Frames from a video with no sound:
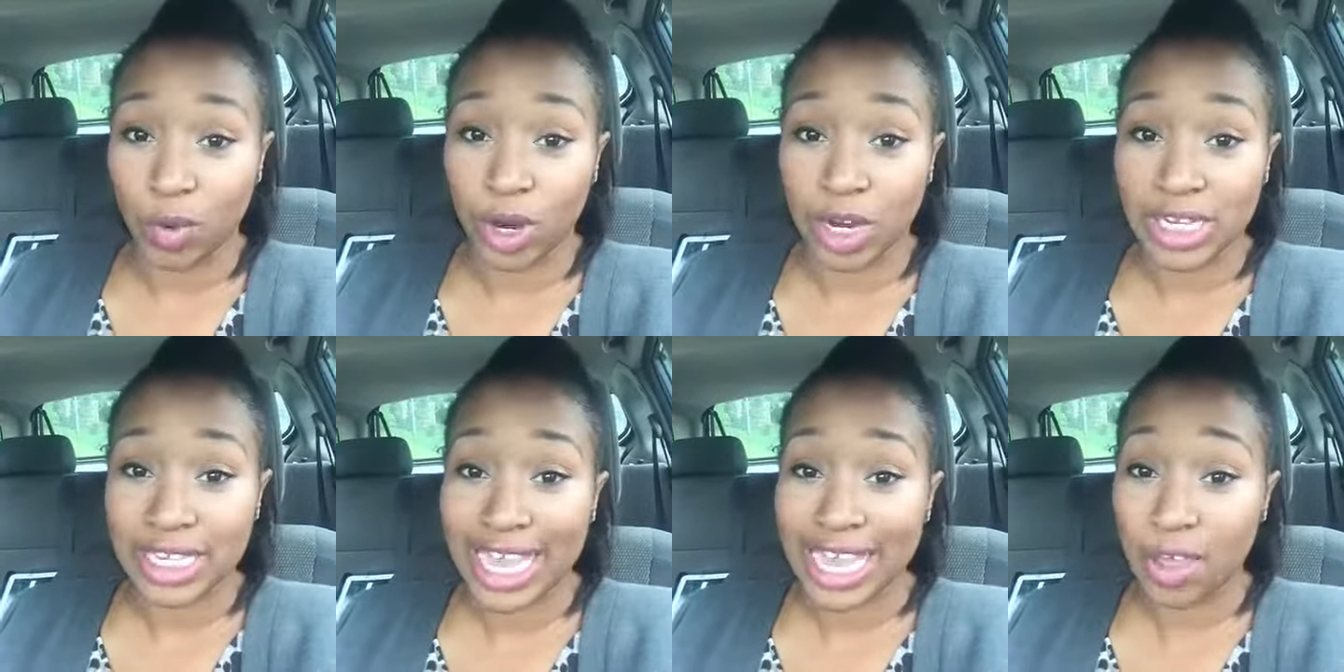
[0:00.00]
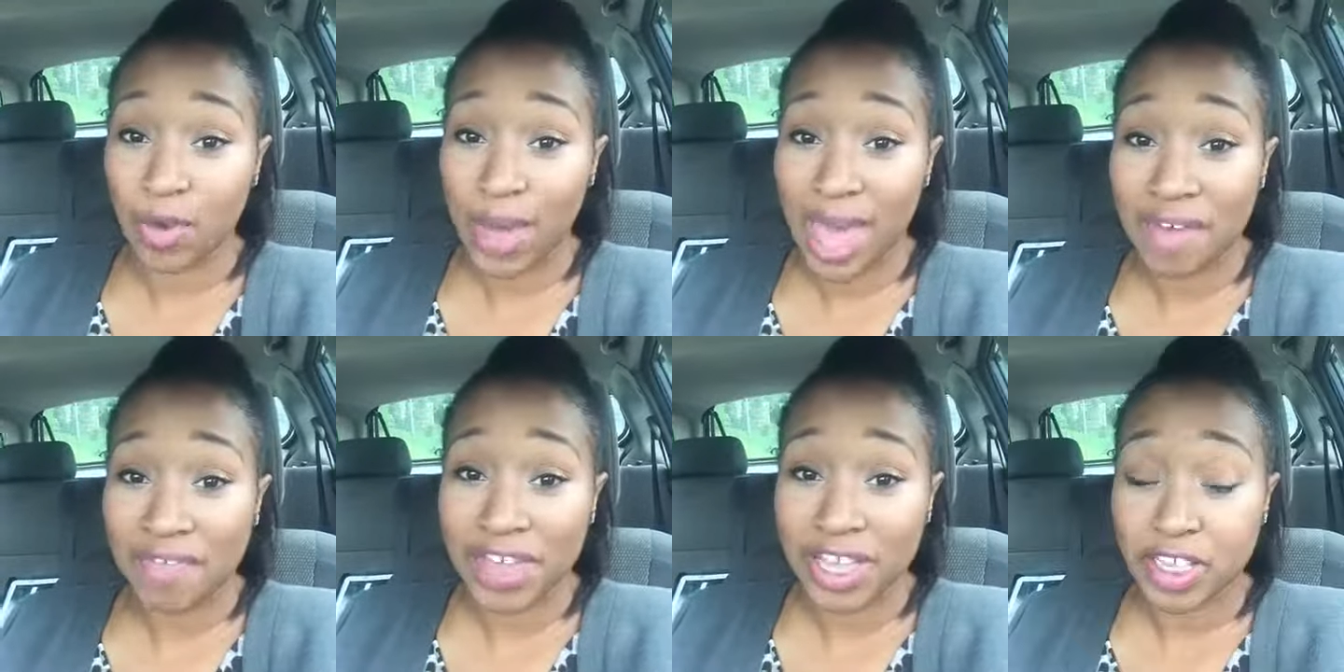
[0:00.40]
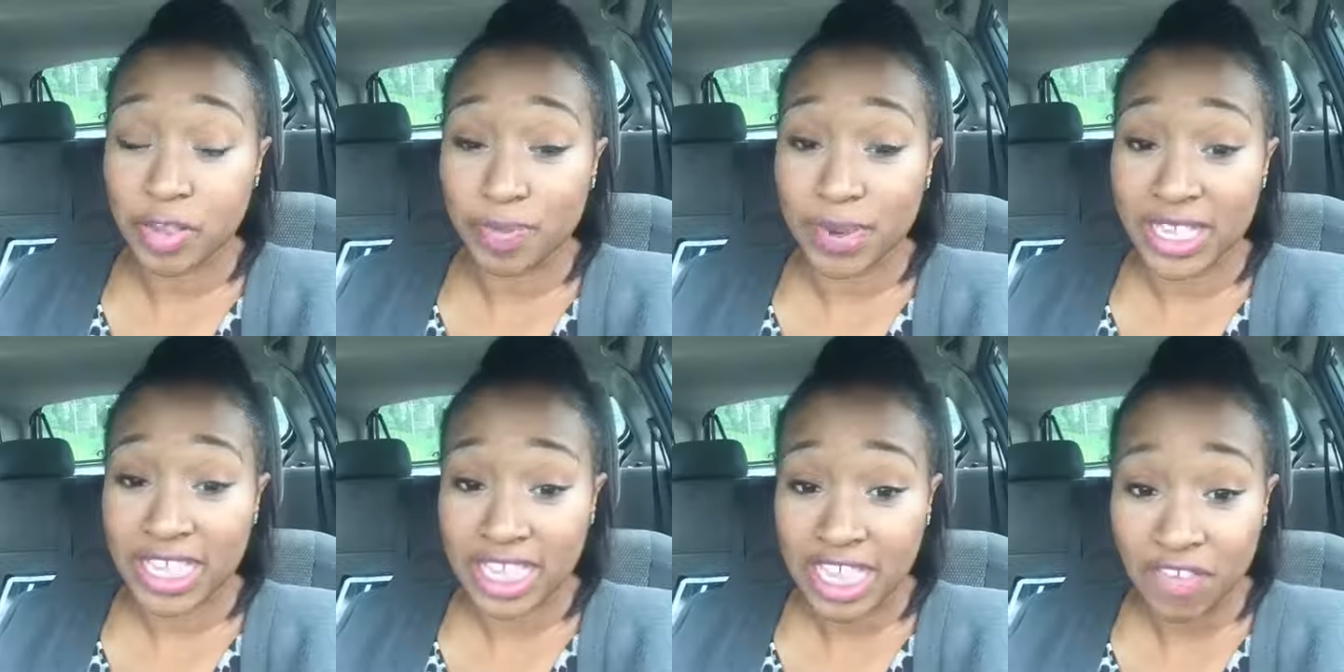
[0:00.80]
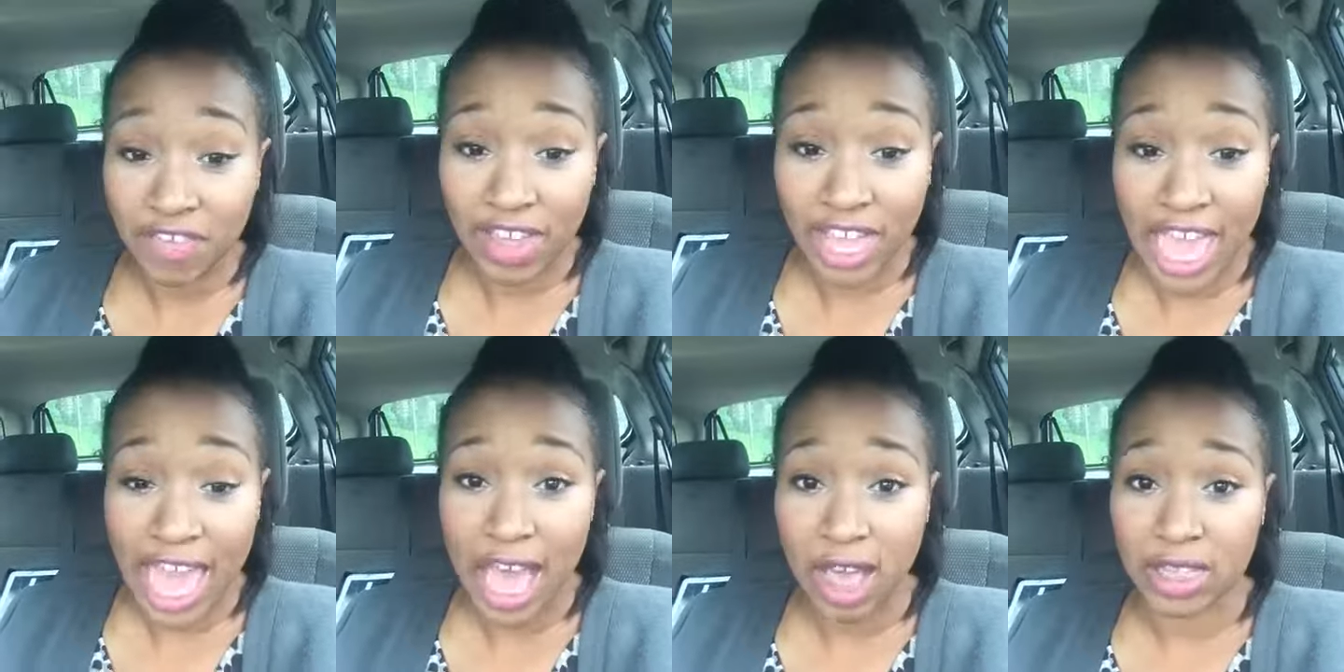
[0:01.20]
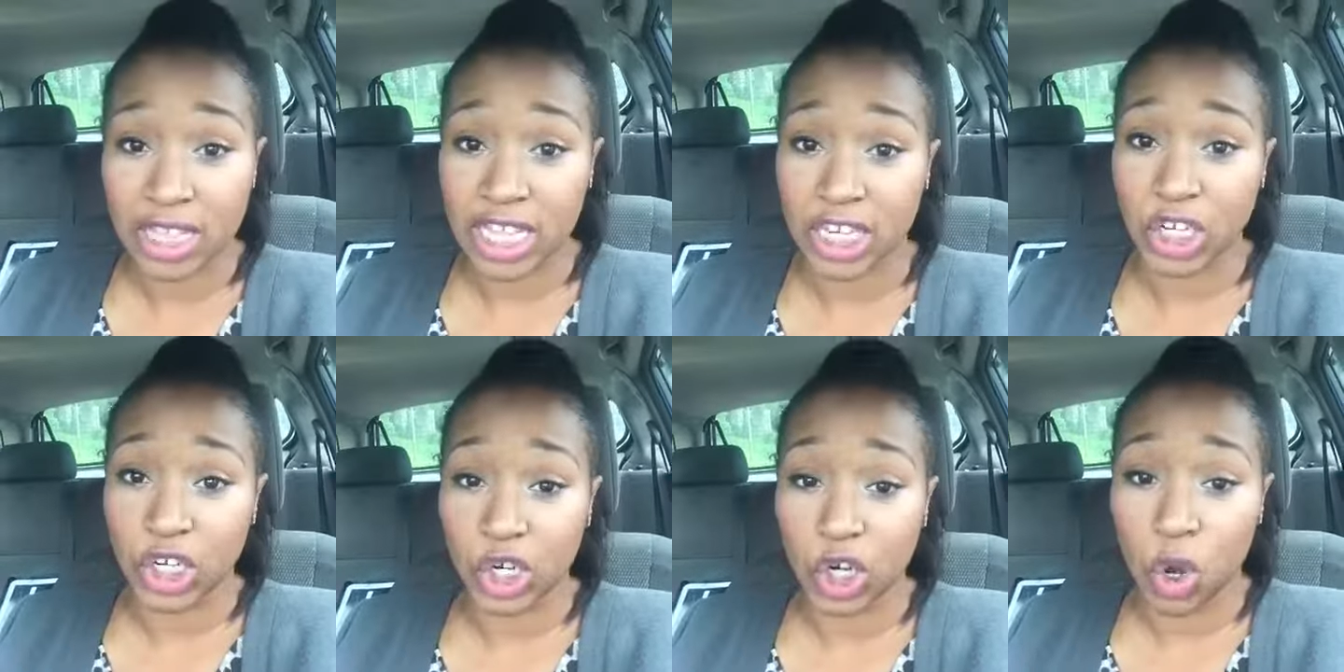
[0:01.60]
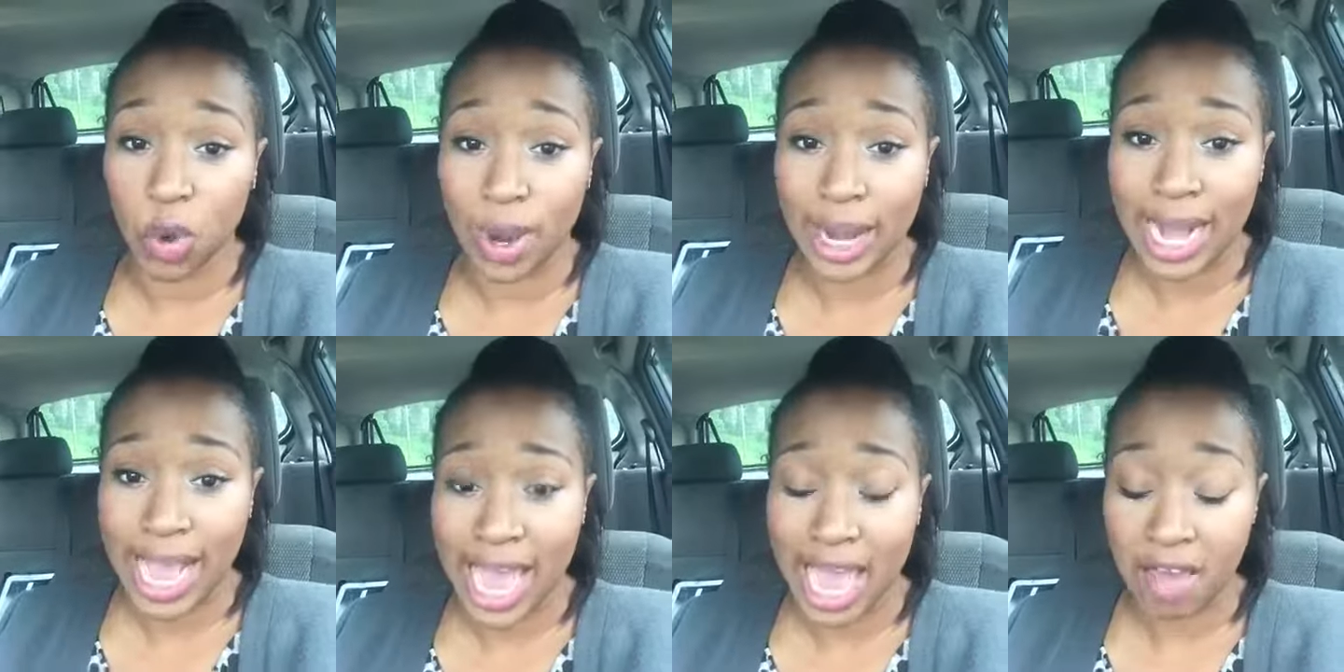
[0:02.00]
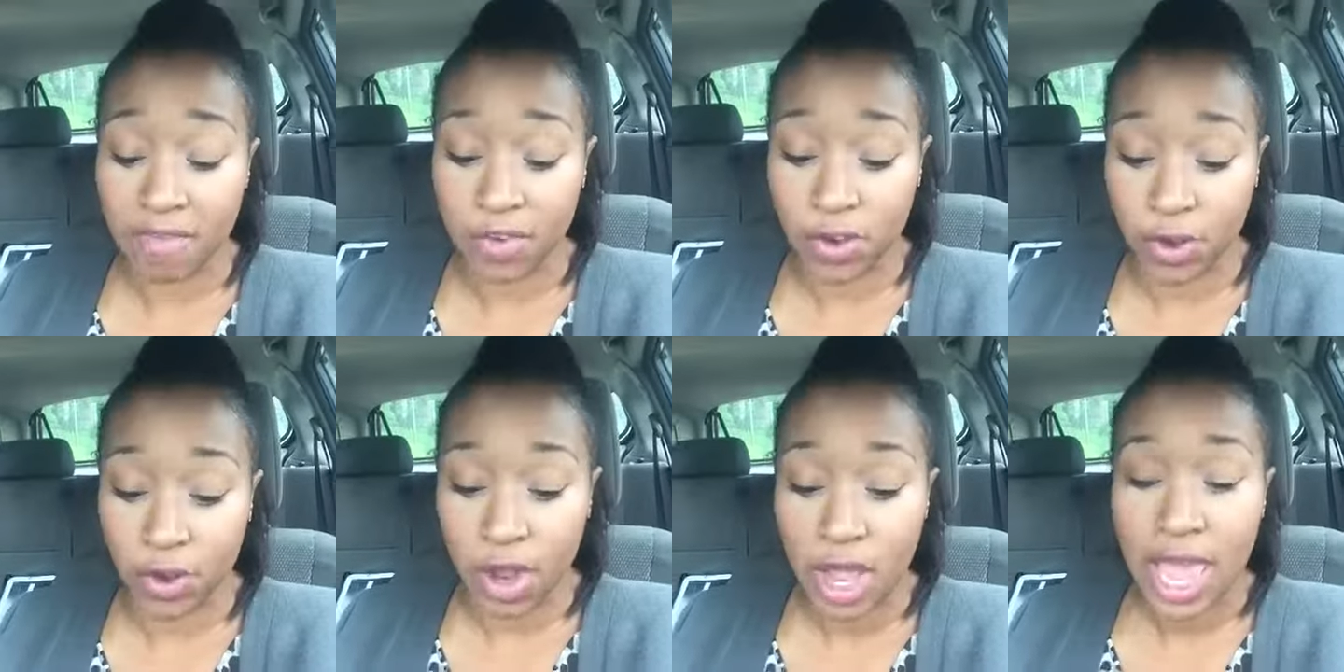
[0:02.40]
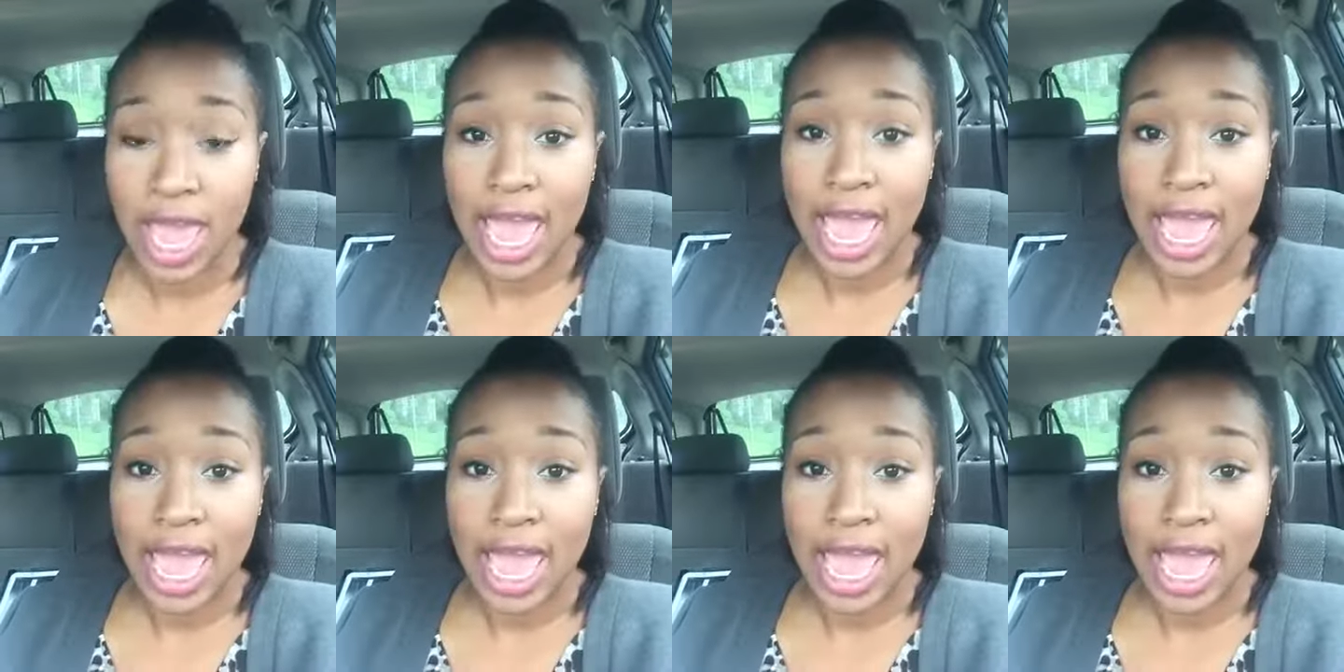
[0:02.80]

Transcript: where it's like you have that specific house that you're going after